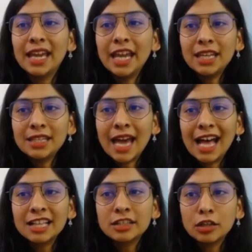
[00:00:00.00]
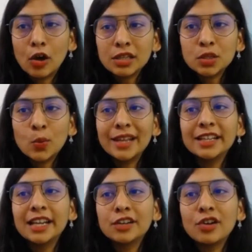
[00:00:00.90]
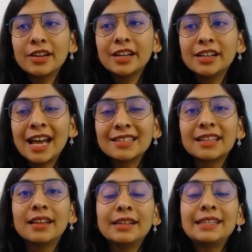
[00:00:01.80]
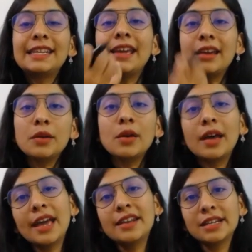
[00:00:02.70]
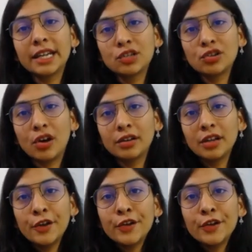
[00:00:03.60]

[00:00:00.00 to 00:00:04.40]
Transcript: It has lost one electron and it has taken an electron.